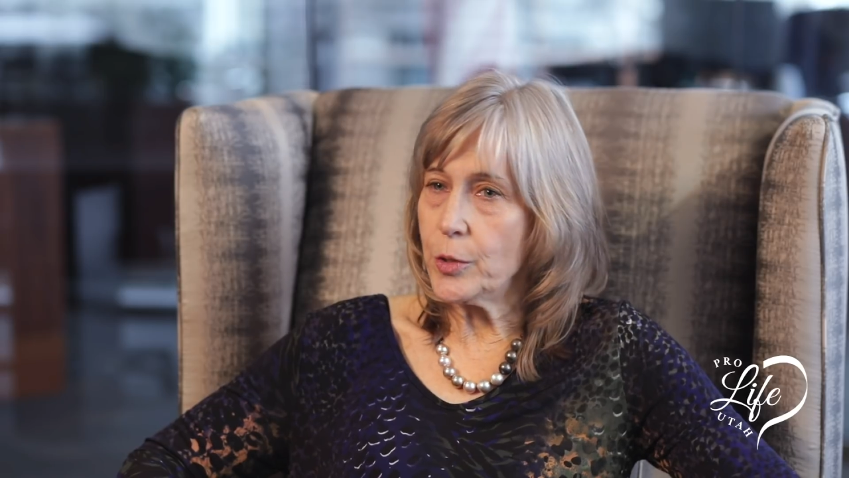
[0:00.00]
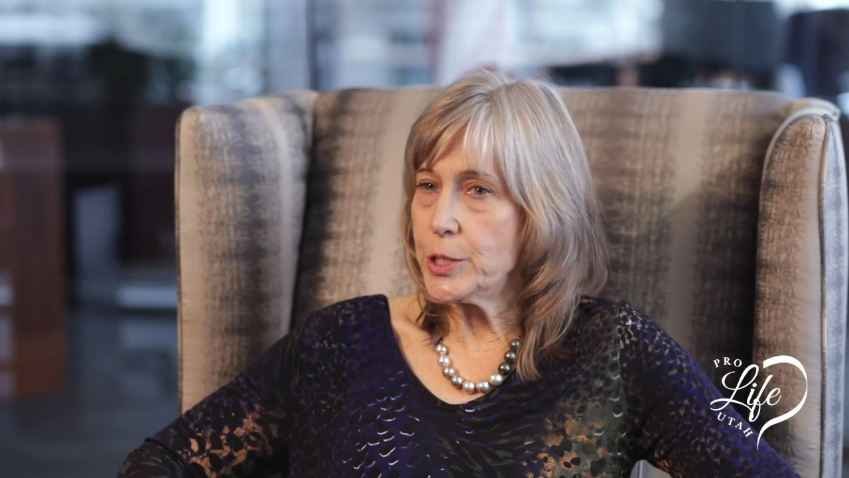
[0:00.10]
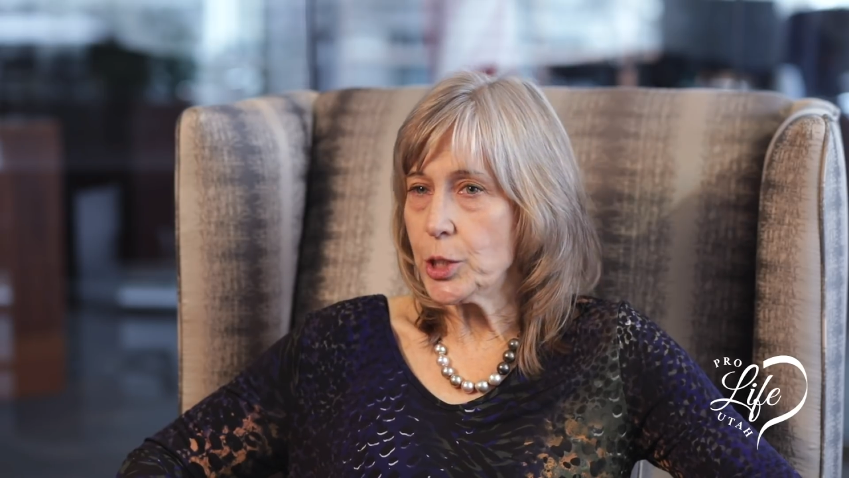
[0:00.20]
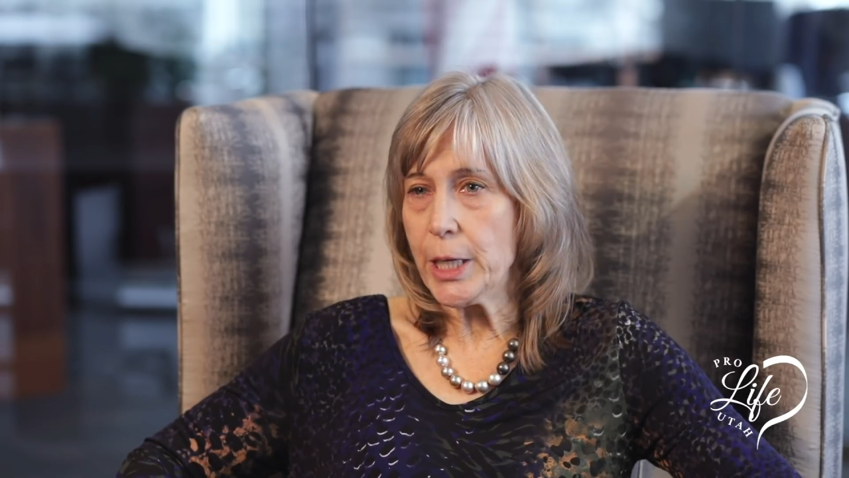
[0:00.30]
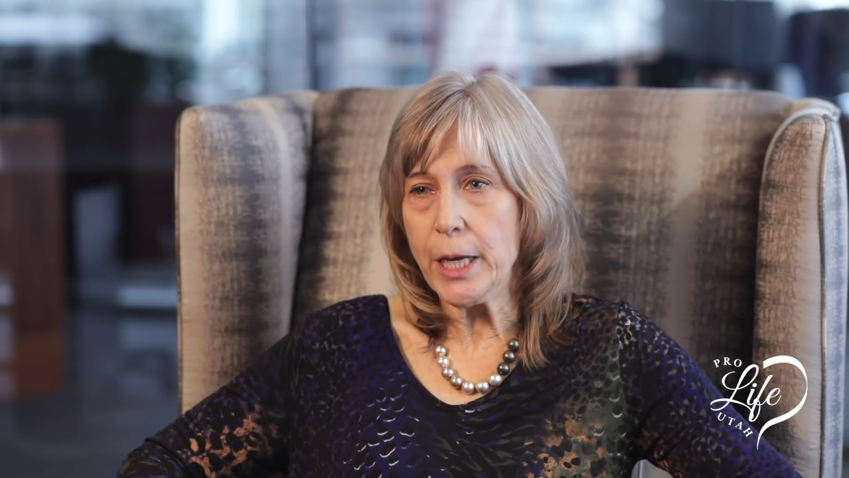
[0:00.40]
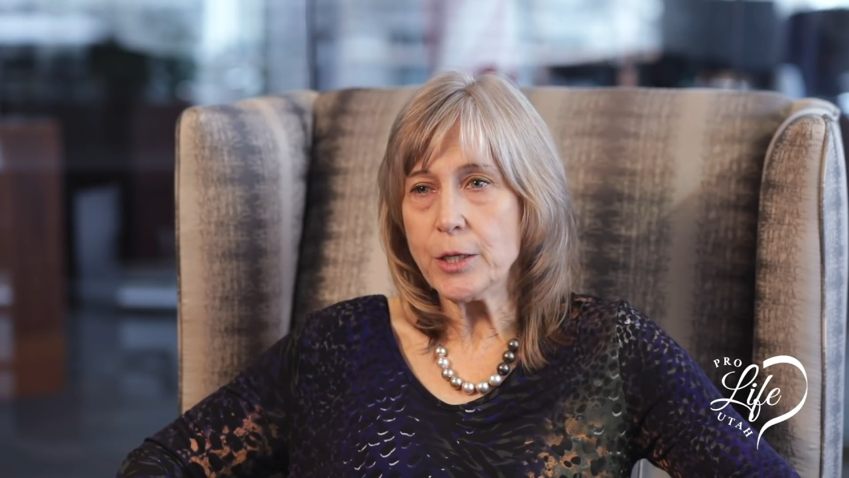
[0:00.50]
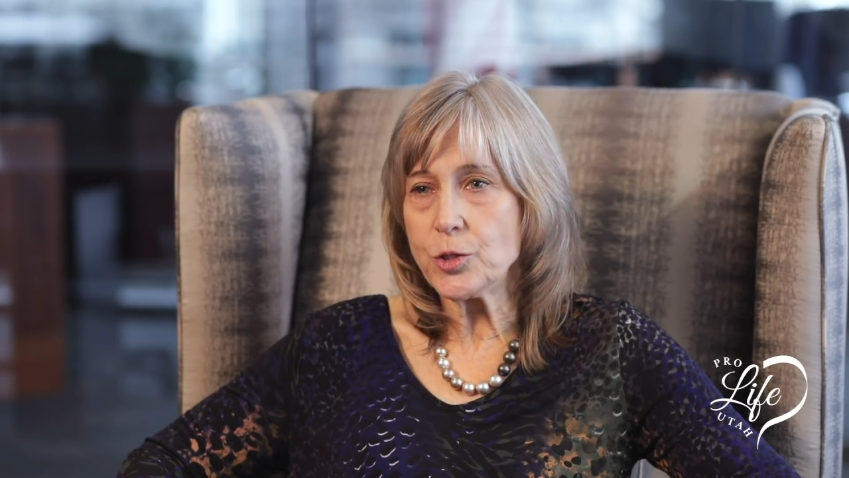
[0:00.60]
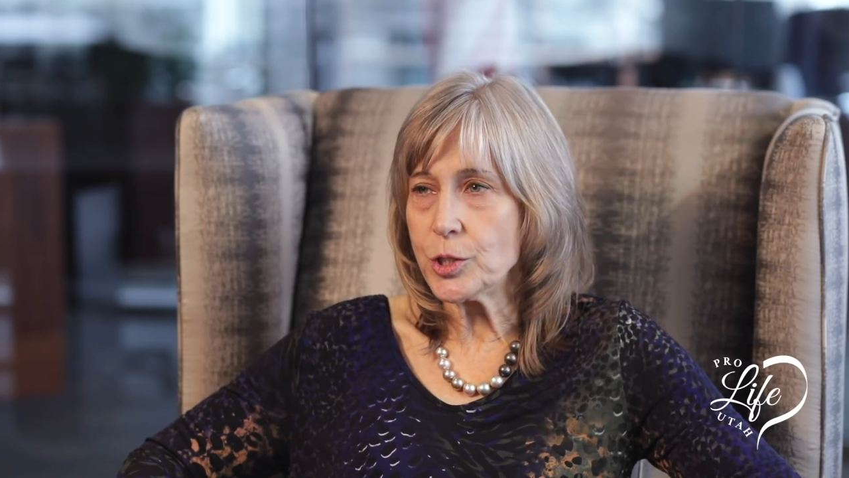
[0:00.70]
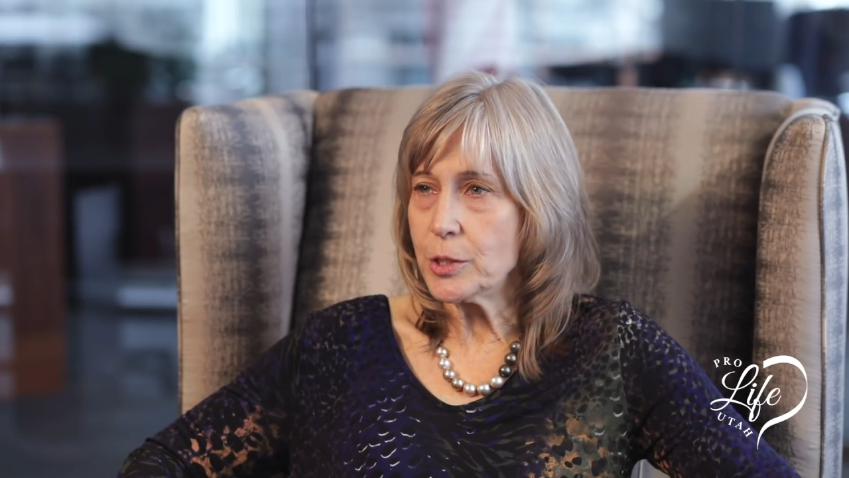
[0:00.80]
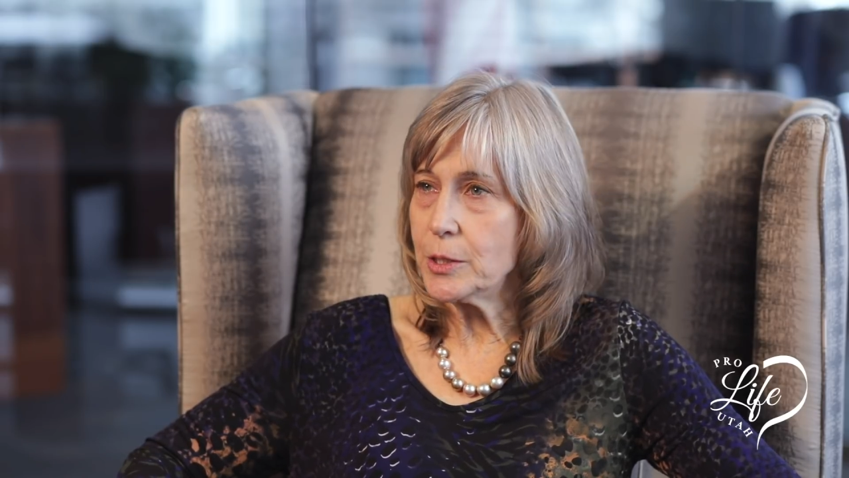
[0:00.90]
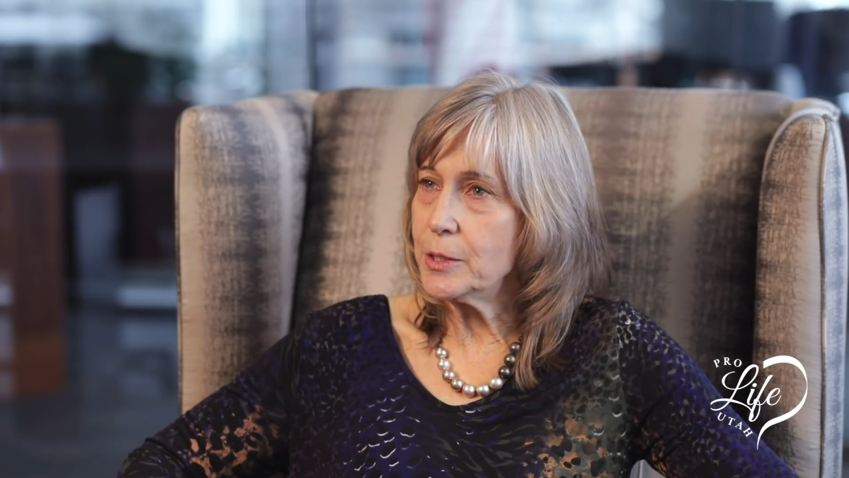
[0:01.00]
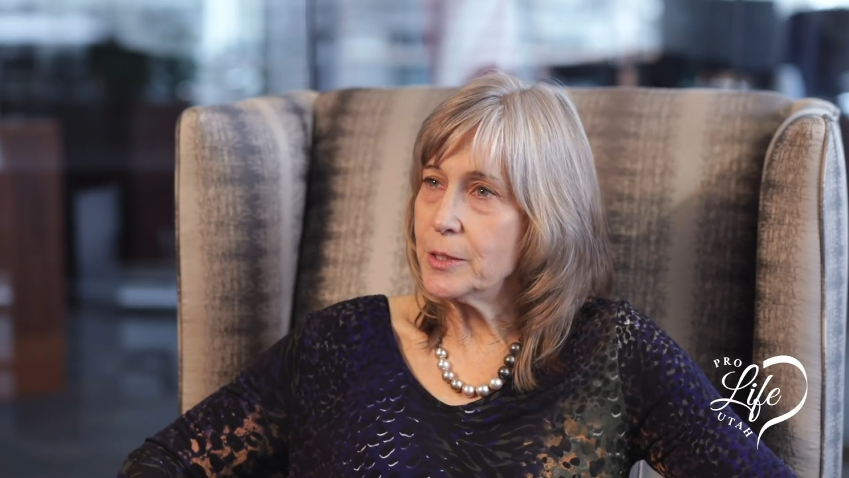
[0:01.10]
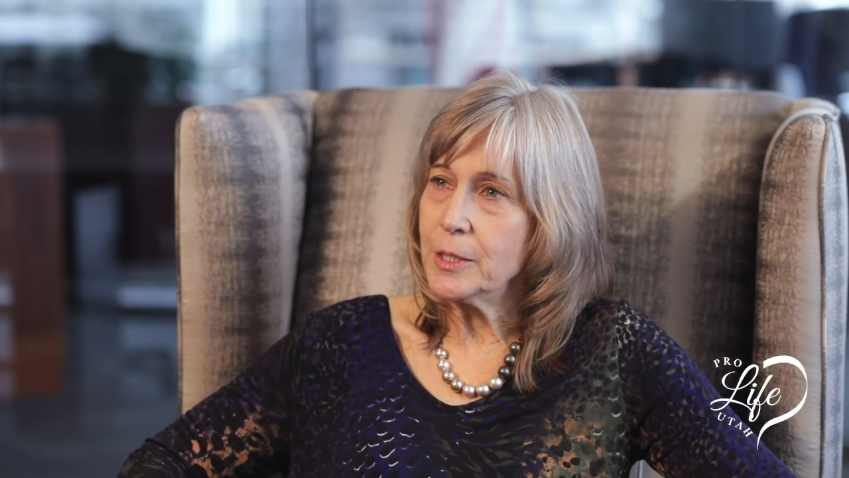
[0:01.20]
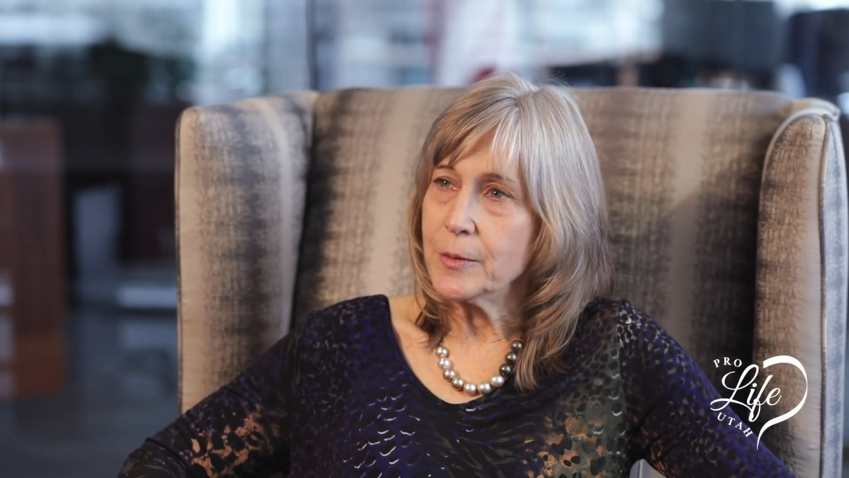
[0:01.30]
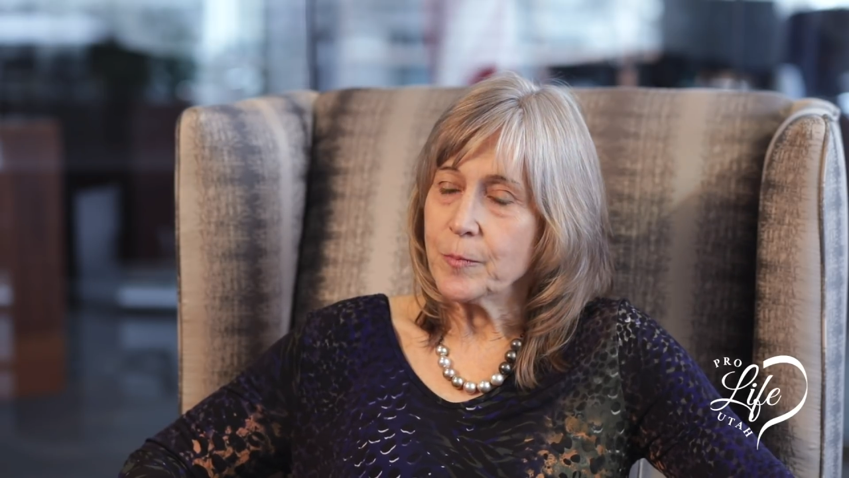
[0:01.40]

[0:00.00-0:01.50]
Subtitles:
education,